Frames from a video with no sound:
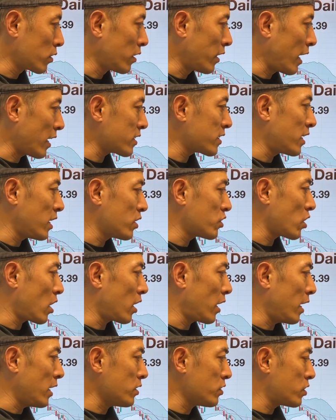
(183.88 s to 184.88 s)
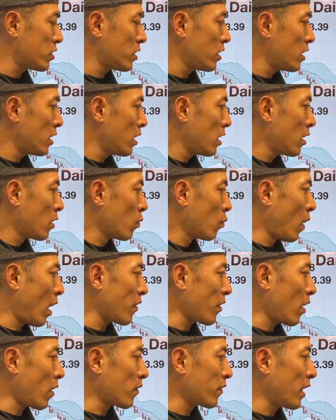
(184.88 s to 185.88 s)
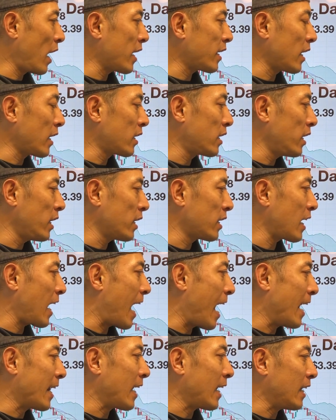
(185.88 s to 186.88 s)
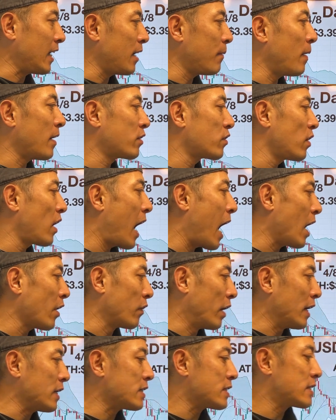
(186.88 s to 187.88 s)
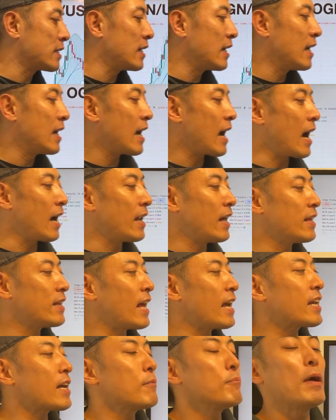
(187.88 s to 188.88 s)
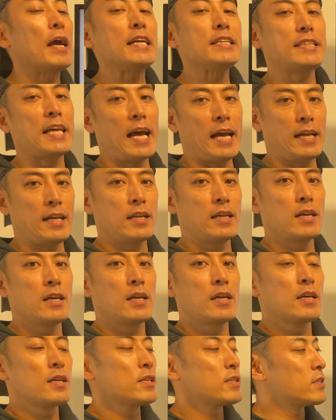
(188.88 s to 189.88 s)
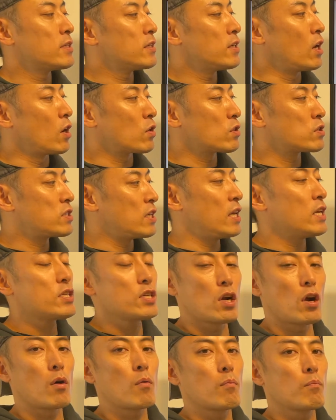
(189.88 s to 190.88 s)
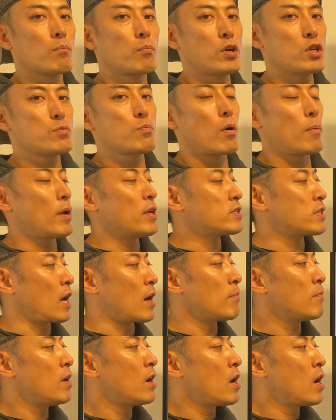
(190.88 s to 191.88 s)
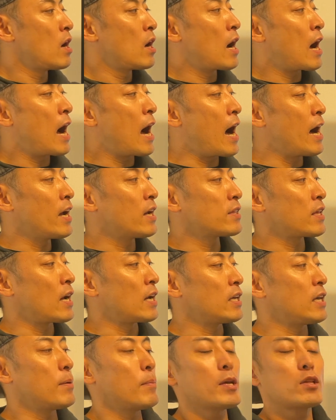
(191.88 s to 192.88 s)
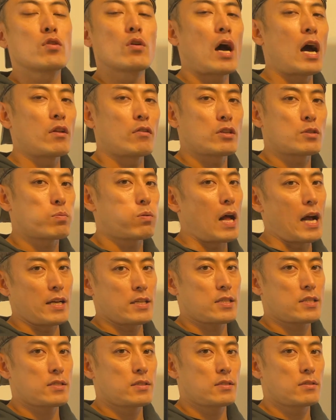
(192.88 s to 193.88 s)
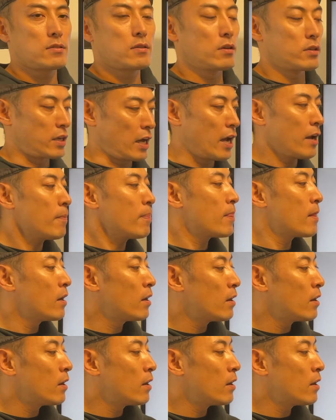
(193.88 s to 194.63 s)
the next key challenge, whether they can hit higher EMA 200 and then they can maintain, you know, these, you know, bullish momentum higher than EMA 200 price. Okay.